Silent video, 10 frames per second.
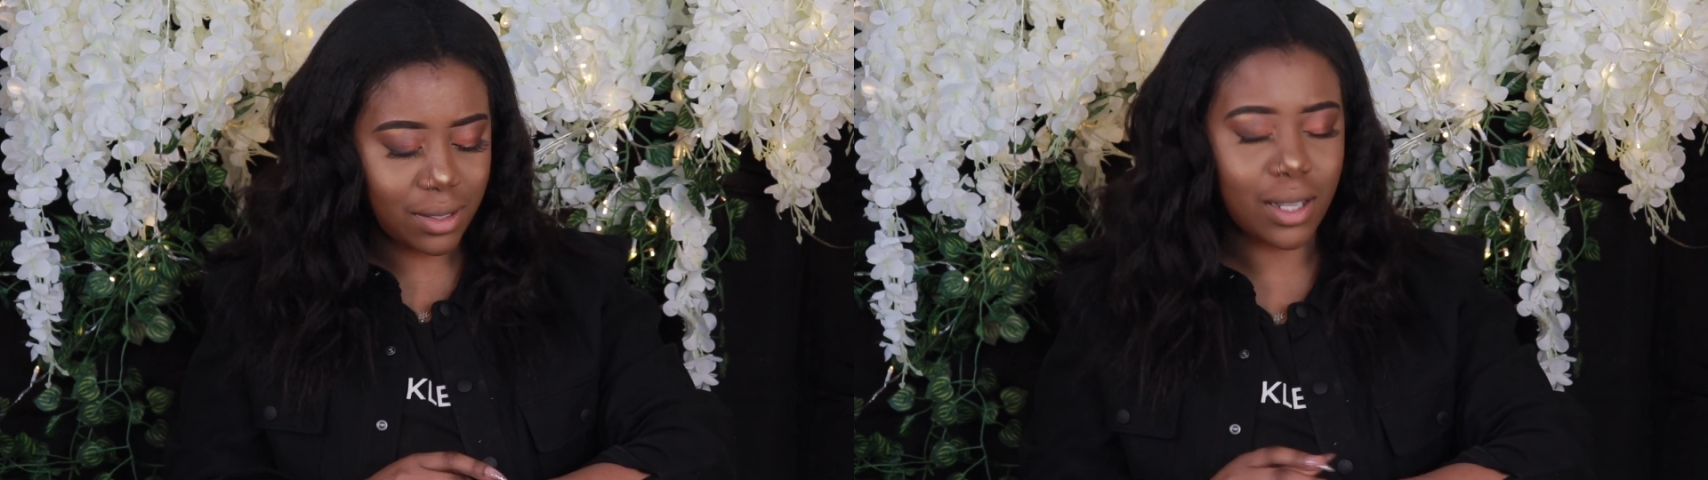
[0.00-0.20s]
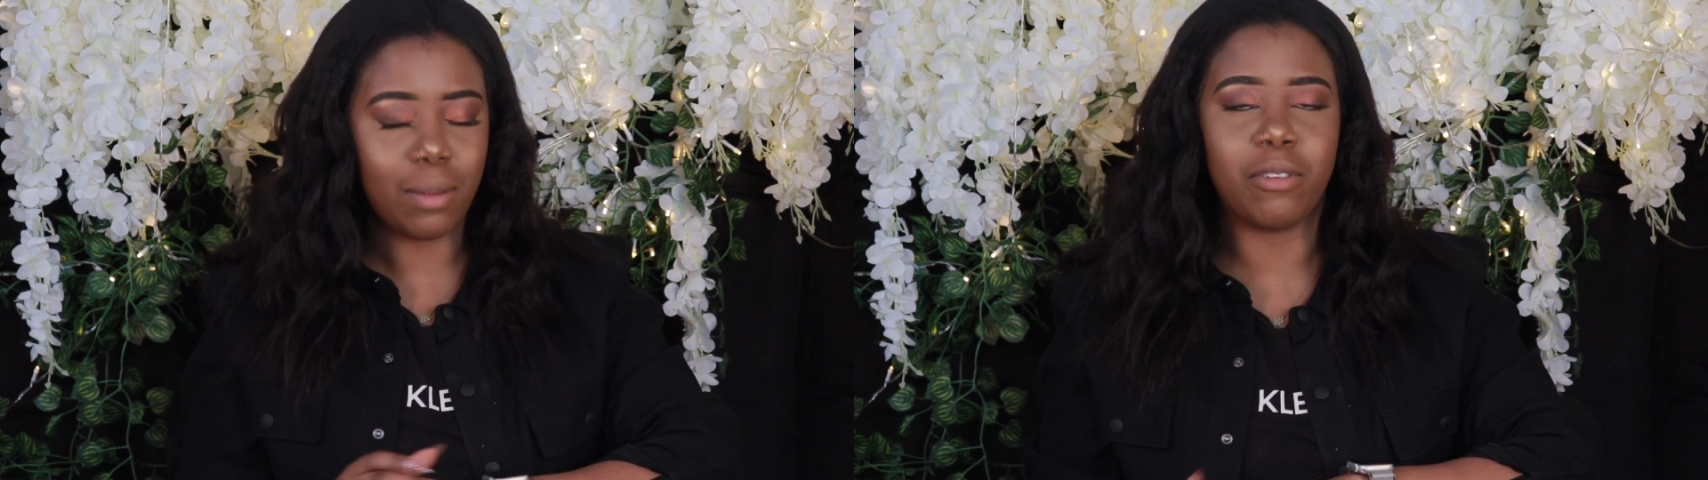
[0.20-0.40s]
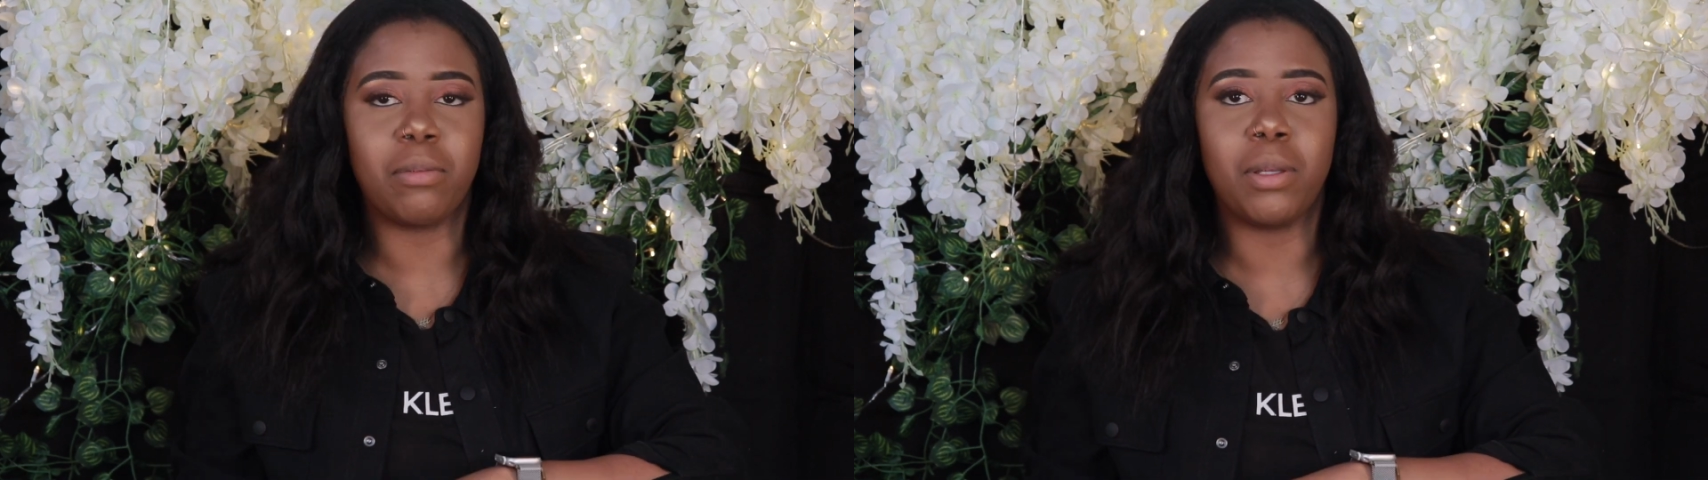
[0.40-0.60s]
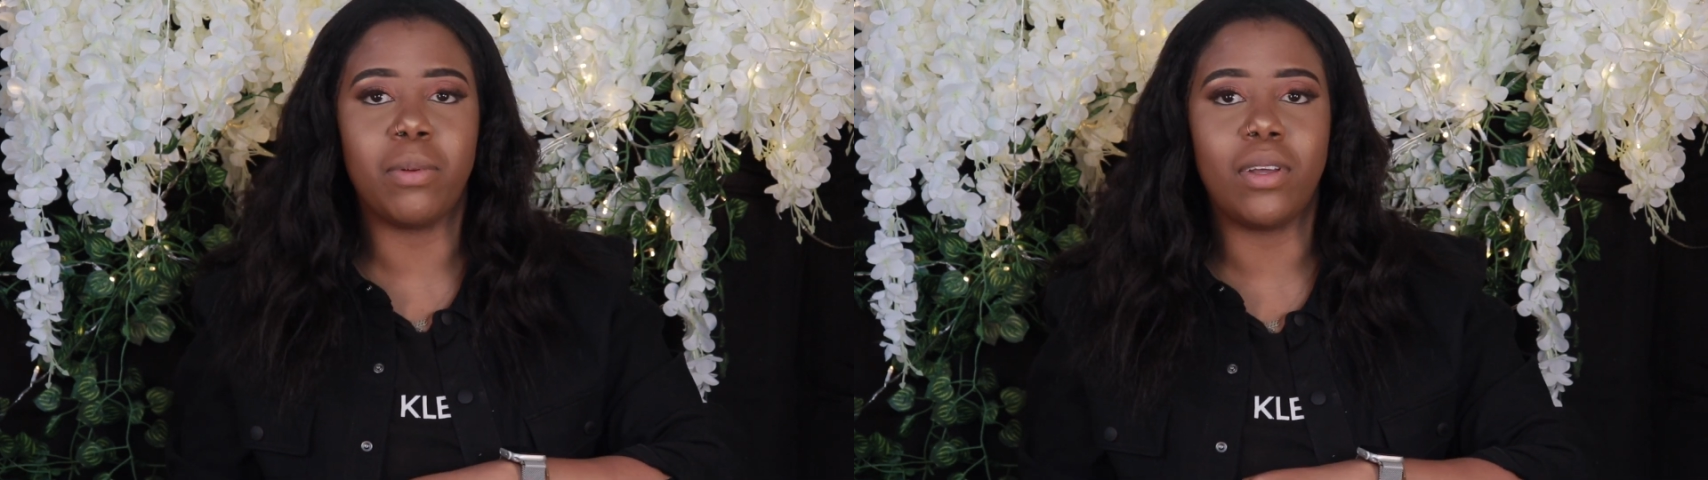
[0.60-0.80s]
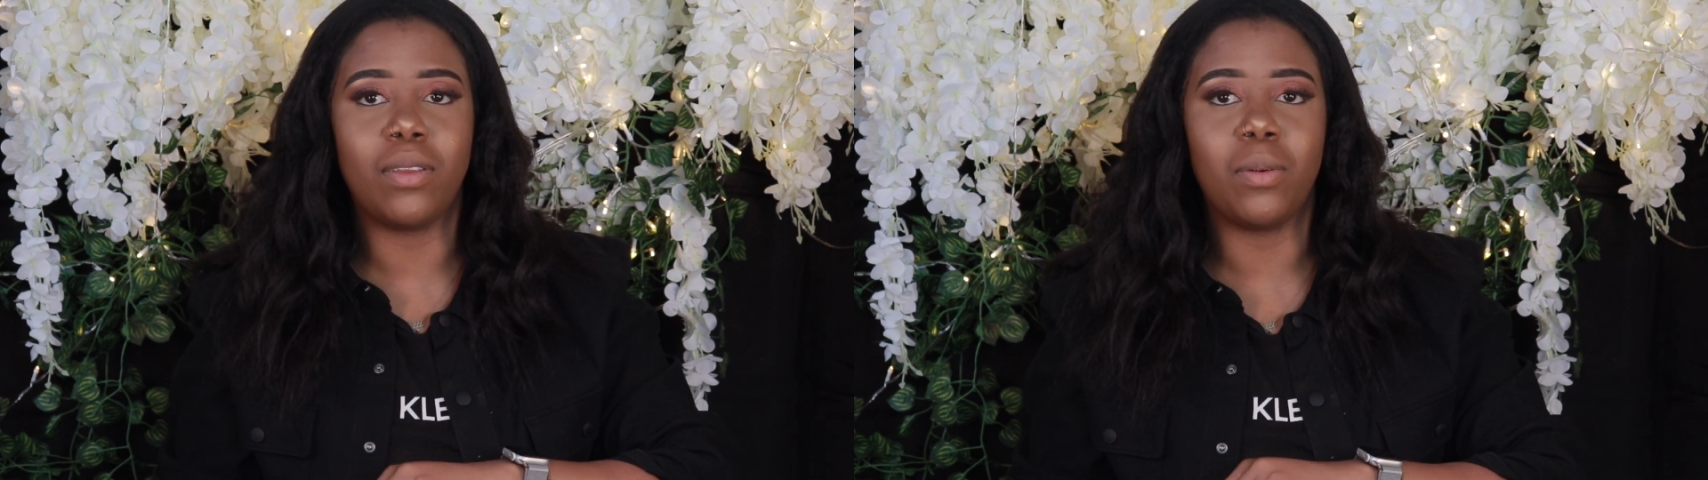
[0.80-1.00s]
type of
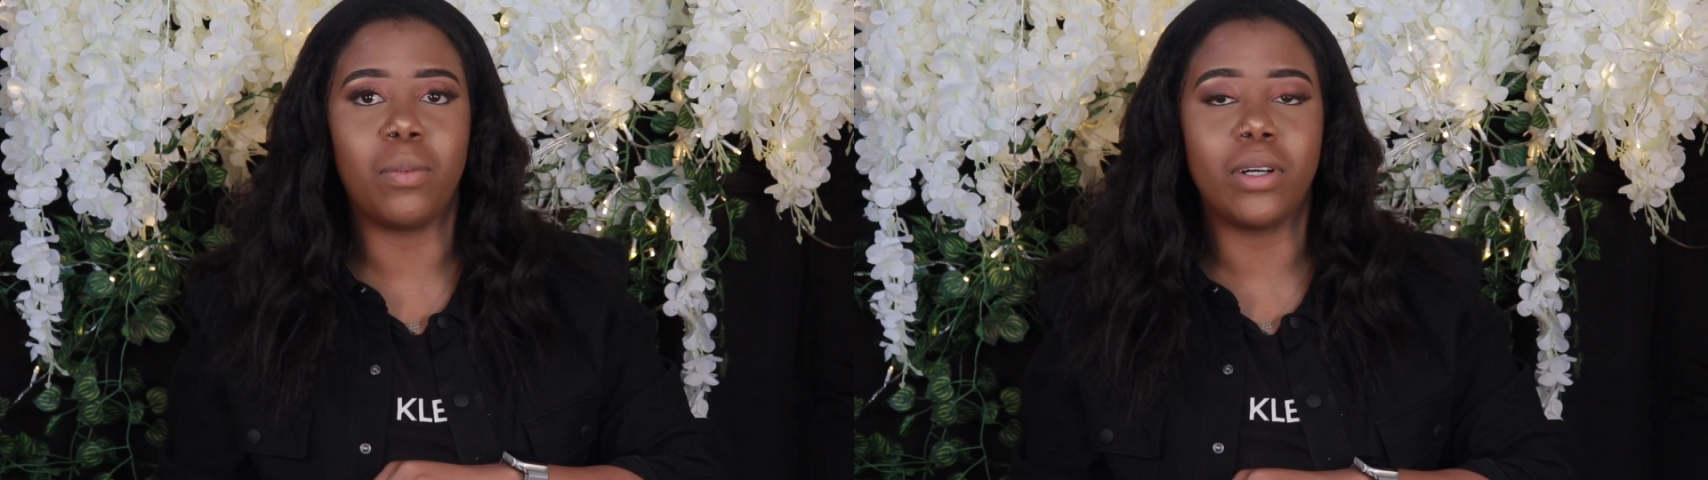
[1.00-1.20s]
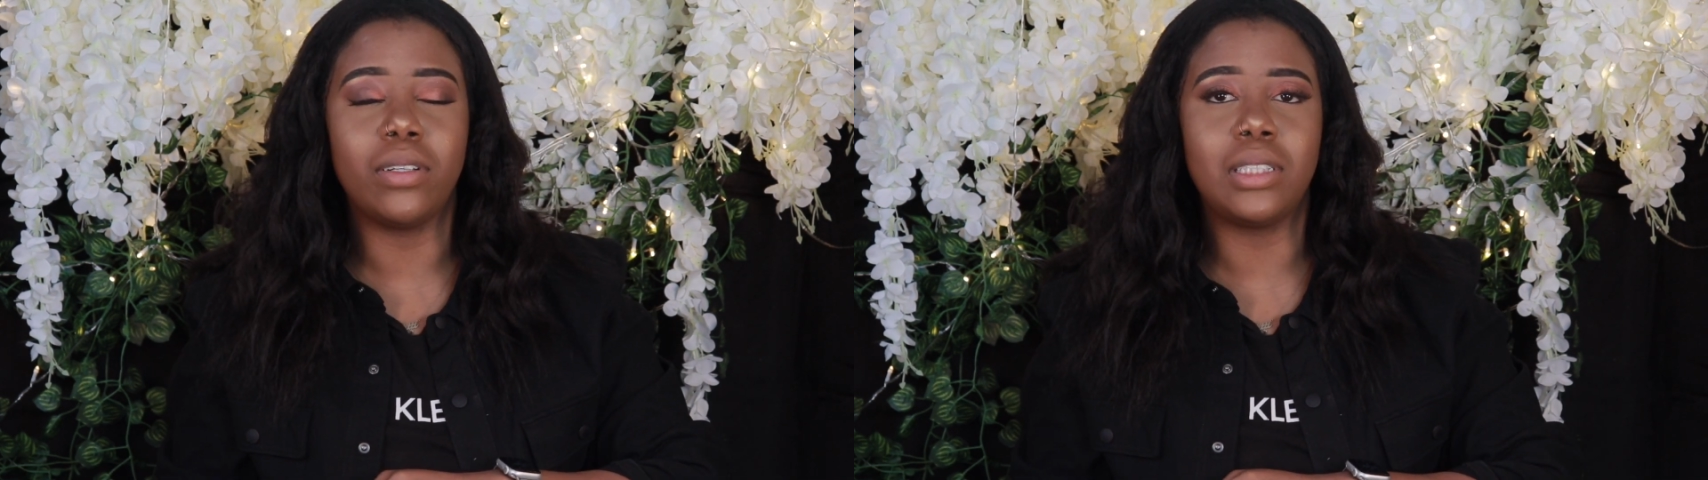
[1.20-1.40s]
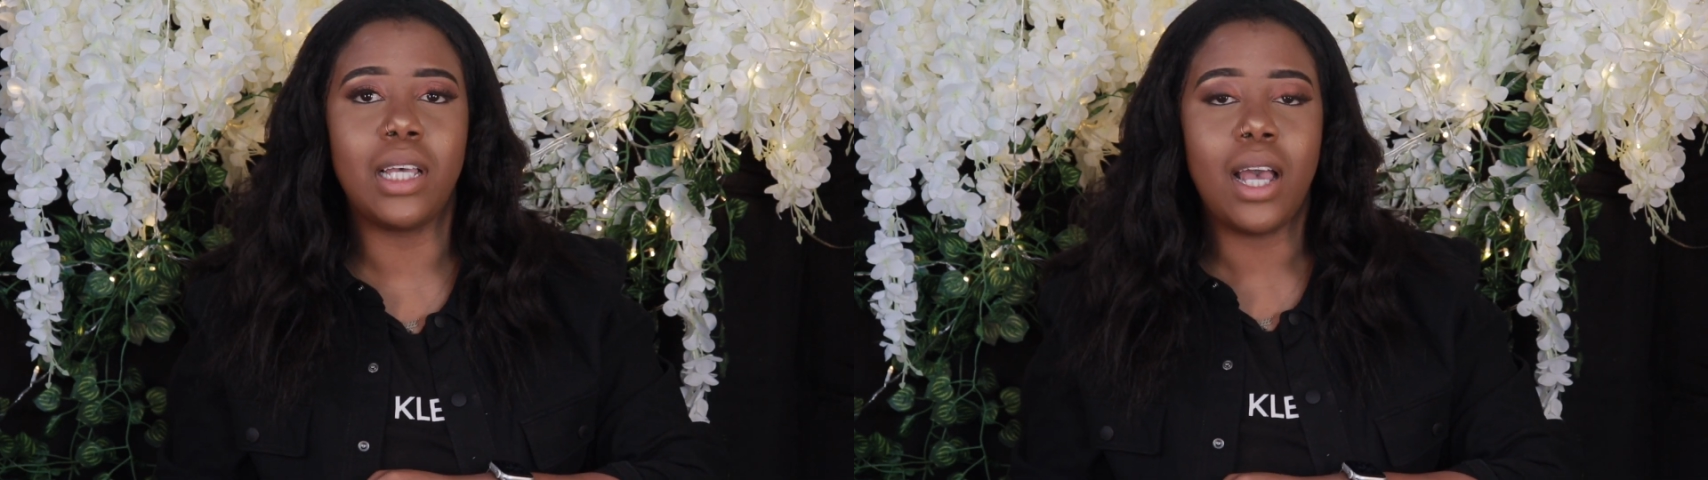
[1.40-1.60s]
people in the world.